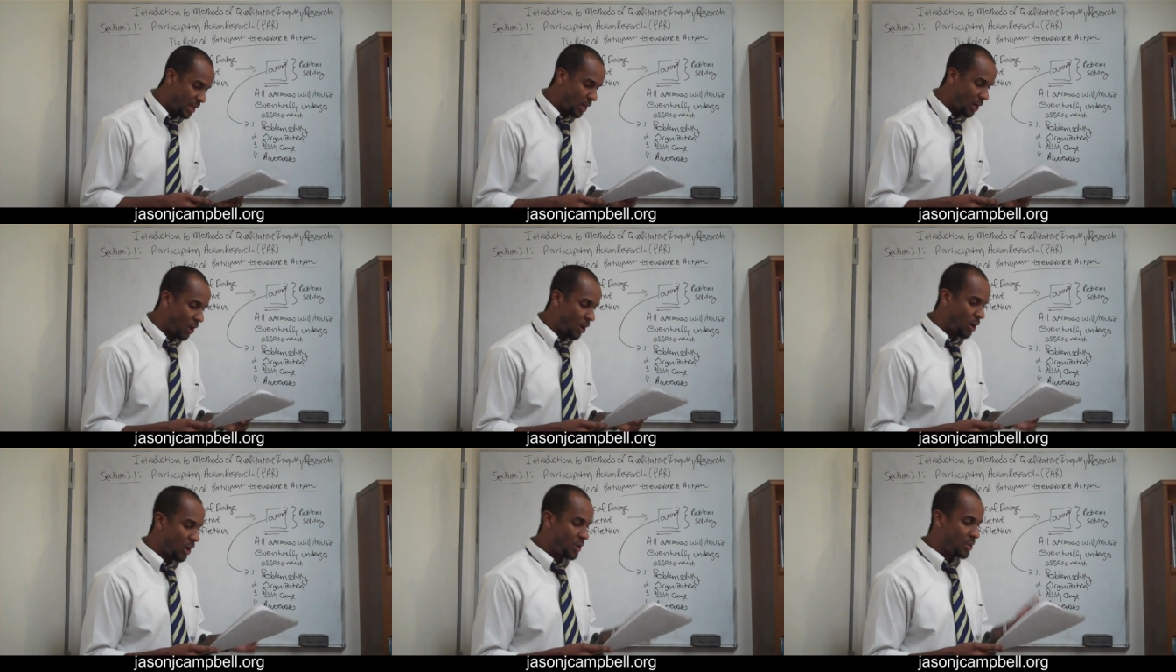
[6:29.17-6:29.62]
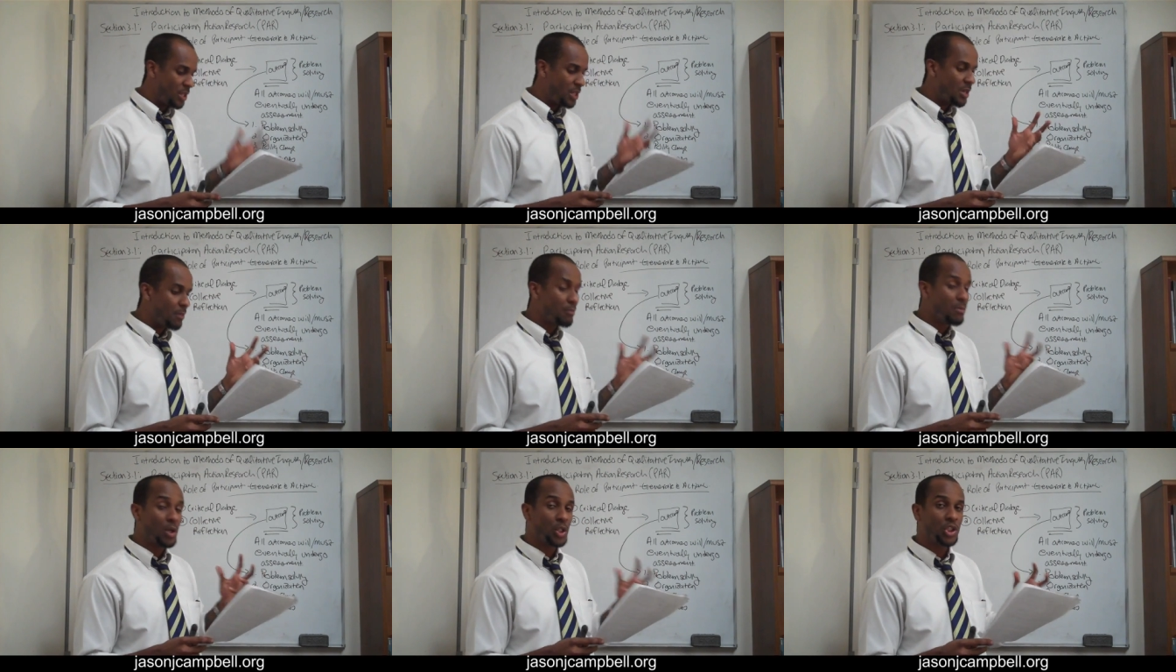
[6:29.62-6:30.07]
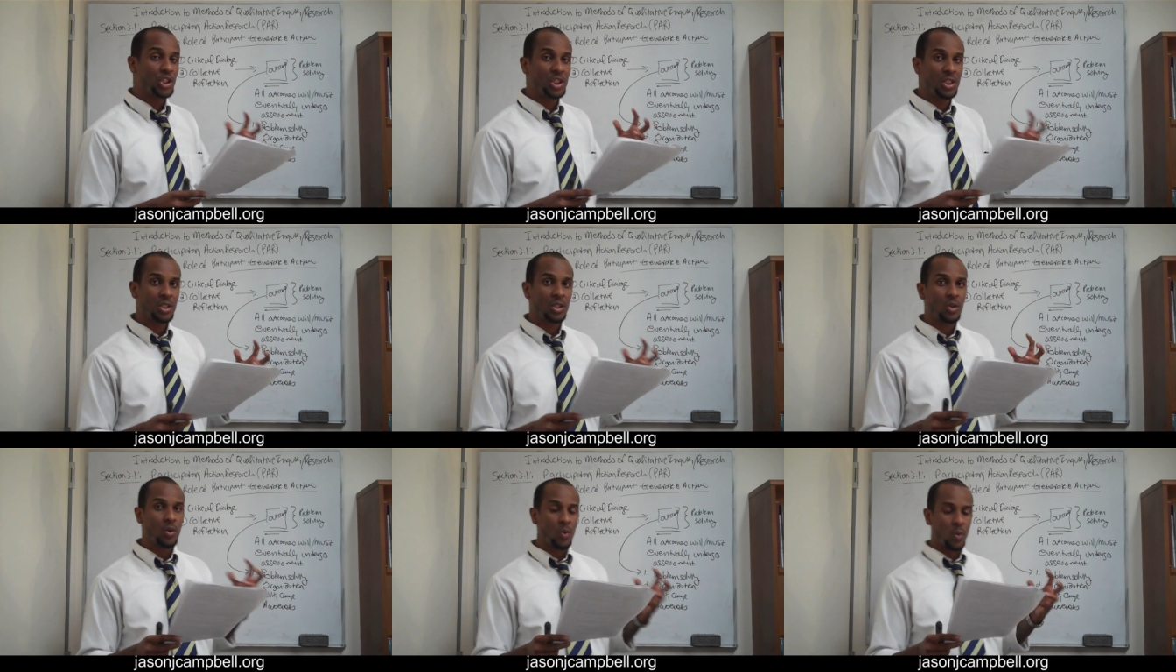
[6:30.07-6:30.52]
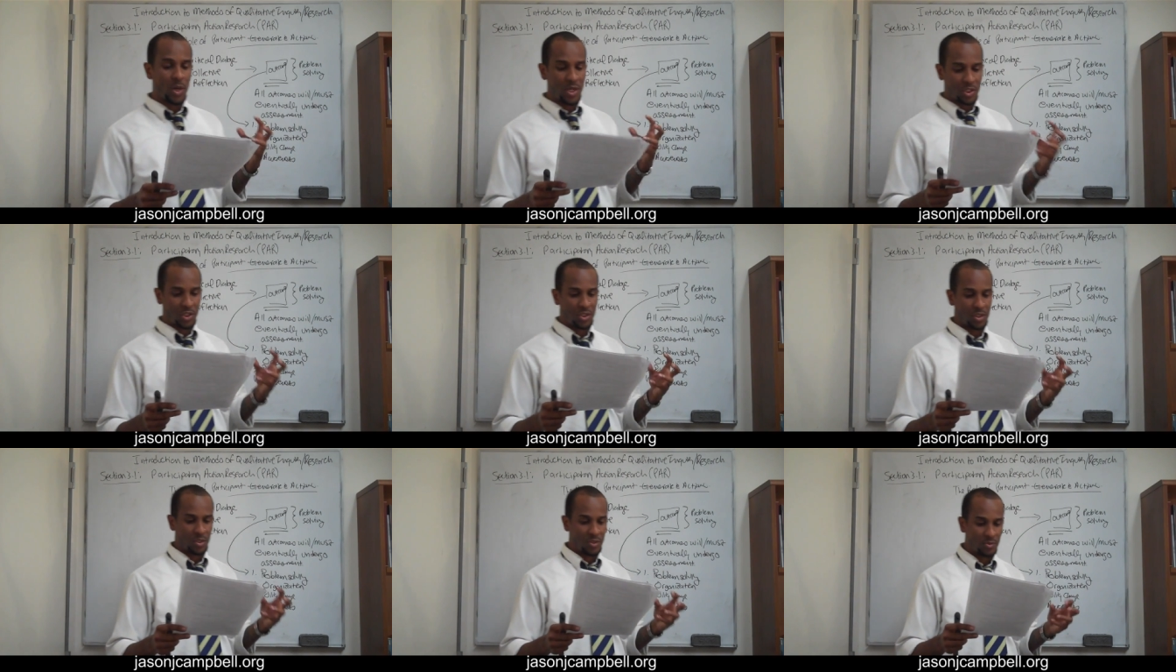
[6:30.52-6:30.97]
are the emergent
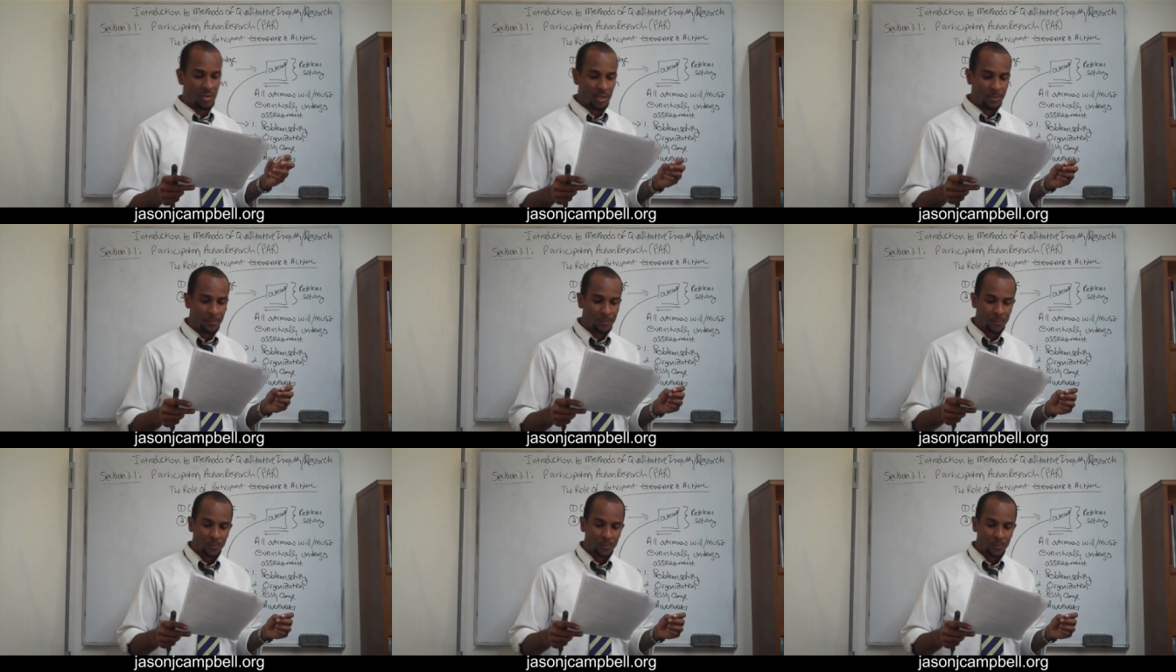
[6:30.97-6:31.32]
questions, right?